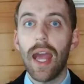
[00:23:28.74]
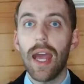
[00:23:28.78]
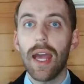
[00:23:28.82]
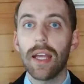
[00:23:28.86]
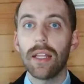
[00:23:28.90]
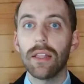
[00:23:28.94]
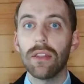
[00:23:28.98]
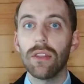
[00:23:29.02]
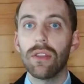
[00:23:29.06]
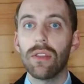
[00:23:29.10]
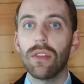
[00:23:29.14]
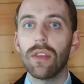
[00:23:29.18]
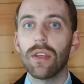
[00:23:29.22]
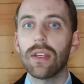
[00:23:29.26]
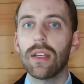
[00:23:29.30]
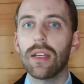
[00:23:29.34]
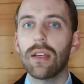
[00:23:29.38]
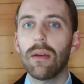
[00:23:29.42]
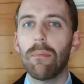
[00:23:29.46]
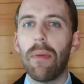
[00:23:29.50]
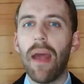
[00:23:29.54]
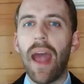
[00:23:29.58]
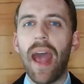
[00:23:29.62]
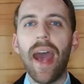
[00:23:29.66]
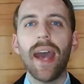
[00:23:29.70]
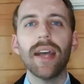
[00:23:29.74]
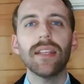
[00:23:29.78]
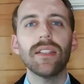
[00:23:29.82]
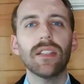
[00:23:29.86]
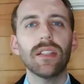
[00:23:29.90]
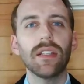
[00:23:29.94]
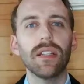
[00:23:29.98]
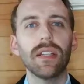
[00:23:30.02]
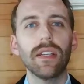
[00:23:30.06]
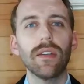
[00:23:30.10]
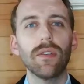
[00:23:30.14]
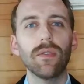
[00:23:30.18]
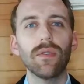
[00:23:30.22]
and the
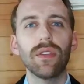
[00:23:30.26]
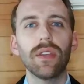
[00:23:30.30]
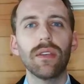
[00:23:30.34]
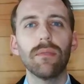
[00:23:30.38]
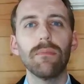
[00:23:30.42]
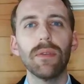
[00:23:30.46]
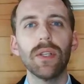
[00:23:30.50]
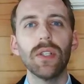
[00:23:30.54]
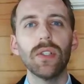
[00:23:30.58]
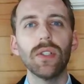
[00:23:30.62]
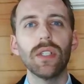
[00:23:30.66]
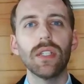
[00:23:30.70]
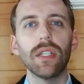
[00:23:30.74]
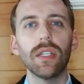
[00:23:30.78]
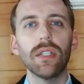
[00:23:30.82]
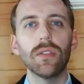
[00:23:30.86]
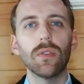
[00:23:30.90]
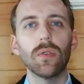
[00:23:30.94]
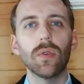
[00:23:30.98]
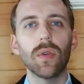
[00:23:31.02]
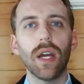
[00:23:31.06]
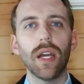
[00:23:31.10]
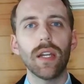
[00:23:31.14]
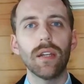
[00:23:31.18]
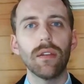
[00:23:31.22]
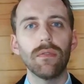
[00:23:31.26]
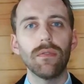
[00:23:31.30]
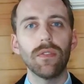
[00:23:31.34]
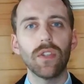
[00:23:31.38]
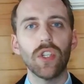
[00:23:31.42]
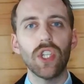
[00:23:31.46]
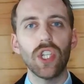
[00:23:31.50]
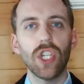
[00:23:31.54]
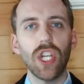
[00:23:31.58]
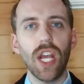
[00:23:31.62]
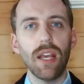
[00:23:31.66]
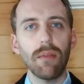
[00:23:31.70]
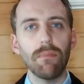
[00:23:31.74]
capacity or the ability to kind of
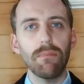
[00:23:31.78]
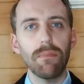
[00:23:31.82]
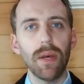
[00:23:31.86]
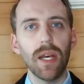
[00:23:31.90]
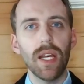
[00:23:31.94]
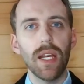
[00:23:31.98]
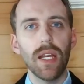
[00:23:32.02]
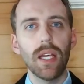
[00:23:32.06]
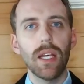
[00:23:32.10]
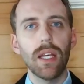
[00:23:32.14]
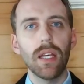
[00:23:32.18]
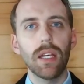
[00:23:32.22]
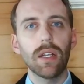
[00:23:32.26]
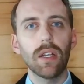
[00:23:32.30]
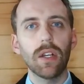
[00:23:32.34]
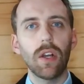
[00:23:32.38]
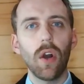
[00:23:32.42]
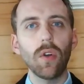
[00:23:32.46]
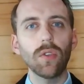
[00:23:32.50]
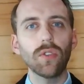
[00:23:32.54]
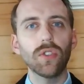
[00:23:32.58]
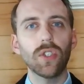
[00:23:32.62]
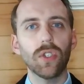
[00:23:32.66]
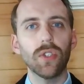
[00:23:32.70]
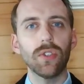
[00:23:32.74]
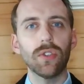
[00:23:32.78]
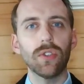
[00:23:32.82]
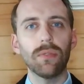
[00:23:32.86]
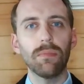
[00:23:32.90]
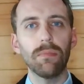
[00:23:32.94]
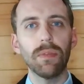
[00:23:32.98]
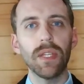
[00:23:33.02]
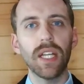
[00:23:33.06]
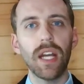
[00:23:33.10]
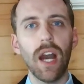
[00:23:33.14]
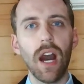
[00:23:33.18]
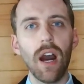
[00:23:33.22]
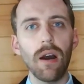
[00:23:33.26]
shape culture, to
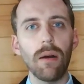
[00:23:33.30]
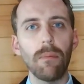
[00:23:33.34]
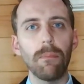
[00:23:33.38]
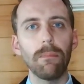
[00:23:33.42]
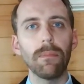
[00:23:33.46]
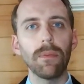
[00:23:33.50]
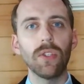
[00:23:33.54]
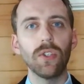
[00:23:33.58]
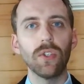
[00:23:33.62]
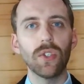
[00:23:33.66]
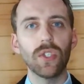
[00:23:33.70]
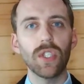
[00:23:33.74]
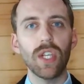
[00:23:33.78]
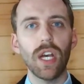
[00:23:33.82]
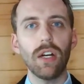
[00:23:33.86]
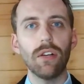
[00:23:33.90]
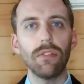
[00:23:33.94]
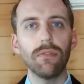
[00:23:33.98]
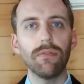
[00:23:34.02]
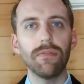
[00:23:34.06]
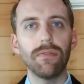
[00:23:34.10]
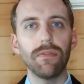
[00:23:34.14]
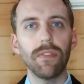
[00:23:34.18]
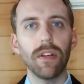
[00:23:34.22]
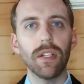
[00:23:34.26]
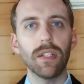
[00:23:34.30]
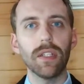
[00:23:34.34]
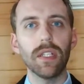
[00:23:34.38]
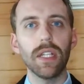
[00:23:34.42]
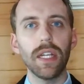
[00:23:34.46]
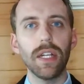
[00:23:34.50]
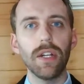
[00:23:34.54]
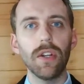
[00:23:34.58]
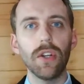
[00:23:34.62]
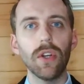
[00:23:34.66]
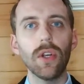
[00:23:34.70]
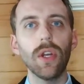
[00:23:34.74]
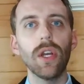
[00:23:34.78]
become yourself a
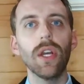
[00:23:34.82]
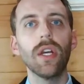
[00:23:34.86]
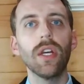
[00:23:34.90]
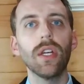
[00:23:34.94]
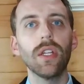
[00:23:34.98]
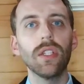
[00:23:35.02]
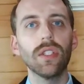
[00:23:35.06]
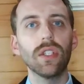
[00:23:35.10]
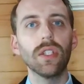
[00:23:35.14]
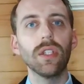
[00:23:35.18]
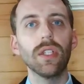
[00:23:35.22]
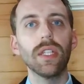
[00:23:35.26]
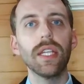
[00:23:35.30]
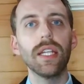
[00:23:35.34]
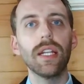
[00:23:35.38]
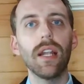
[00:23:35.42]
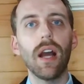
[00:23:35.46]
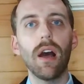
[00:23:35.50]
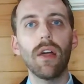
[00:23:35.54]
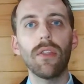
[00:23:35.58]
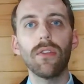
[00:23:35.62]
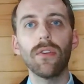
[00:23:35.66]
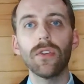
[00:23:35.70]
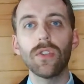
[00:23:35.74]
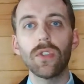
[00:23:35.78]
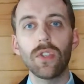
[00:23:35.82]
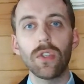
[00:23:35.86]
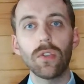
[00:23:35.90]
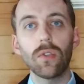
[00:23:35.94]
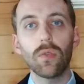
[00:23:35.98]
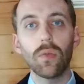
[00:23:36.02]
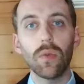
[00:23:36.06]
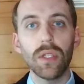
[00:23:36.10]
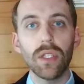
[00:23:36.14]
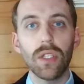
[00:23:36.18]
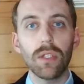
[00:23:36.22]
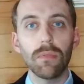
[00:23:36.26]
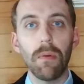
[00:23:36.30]
leader, to lead others and
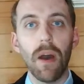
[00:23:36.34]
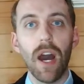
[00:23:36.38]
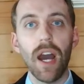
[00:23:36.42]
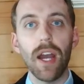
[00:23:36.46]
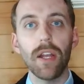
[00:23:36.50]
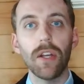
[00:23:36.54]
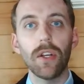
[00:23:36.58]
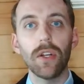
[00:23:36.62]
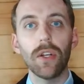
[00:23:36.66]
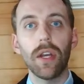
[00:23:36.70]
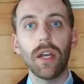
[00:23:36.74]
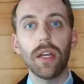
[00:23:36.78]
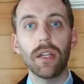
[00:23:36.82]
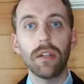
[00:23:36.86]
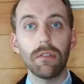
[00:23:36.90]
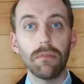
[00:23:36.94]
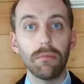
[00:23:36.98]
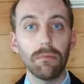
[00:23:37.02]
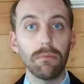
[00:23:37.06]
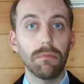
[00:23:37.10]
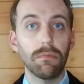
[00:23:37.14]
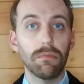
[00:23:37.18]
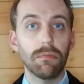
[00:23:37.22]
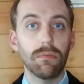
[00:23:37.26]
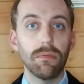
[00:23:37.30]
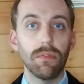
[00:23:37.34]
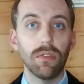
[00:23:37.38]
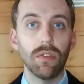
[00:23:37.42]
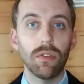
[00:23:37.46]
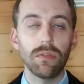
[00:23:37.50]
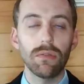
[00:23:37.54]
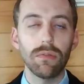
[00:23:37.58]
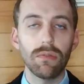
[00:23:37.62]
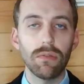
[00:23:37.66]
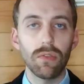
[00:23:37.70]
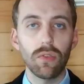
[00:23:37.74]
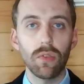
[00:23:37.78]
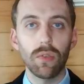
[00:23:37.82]
to inspire and
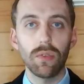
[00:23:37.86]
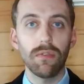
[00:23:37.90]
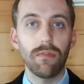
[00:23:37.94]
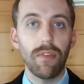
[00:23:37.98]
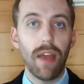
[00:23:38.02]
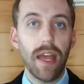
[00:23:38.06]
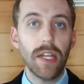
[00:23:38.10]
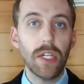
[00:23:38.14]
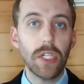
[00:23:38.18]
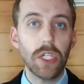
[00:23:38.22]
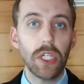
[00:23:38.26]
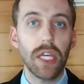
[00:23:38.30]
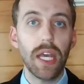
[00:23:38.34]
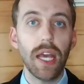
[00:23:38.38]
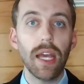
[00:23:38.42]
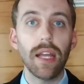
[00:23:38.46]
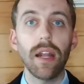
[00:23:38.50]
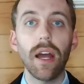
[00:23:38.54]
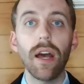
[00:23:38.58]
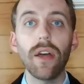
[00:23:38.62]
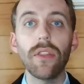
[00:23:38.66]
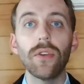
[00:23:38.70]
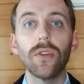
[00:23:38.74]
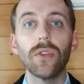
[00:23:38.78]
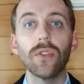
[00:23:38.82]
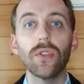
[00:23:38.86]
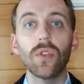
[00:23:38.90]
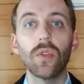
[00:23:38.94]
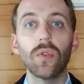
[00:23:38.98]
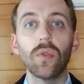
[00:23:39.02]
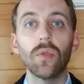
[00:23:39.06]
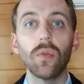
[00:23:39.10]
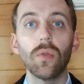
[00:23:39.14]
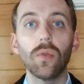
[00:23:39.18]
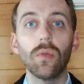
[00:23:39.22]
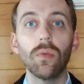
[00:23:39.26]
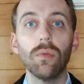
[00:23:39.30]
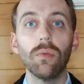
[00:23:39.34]
to sort of educate others
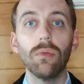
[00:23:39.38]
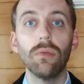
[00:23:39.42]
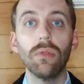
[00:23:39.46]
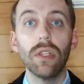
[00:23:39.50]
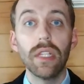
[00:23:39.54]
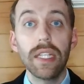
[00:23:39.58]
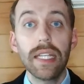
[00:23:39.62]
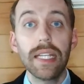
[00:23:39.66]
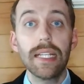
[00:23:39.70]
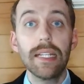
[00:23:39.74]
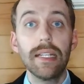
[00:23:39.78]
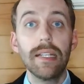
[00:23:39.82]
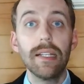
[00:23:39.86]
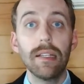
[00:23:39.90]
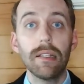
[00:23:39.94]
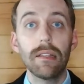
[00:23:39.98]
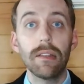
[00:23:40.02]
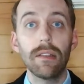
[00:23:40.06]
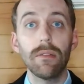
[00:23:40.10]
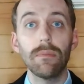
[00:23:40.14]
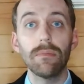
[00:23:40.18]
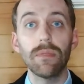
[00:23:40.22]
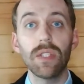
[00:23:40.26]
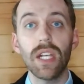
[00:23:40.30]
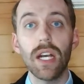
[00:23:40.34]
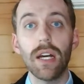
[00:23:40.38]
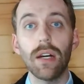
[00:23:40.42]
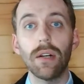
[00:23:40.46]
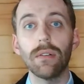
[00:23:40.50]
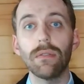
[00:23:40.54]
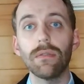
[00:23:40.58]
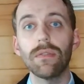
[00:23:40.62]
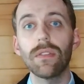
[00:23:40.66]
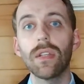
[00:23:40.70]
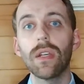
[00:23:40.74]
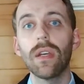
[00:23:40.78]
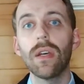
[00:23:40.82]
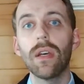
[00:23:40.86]
to lead
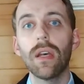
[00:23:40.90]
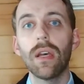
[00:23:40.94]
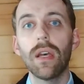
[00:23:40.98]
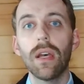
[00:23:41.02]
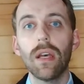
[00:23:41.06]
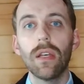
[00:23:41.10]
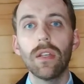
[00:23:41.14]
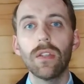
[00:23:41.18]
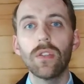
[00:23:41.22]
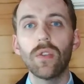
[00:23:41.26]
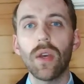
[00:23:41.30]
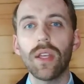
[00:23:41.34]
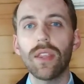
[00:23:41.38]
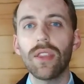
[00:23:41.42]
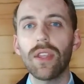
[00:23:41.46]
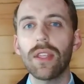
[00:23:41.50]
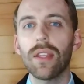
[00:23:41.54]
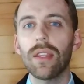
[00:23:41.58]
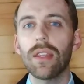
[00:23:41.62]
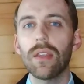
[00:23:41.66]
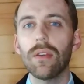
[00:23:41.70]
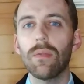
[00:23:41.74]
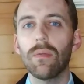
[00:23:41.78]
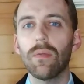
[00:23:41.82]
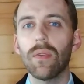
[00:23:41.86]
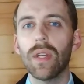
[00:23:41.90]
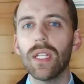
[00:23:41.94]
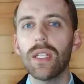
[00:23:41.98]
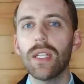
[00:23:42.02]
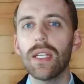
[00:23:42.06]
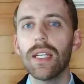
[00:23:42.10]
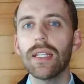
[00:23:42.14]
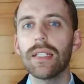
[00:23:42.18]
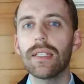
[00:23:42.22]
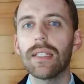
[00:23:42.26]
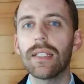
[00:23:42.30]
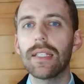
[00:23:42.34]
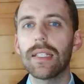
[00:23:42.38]
themselves. So I think that
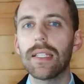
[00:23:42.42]
really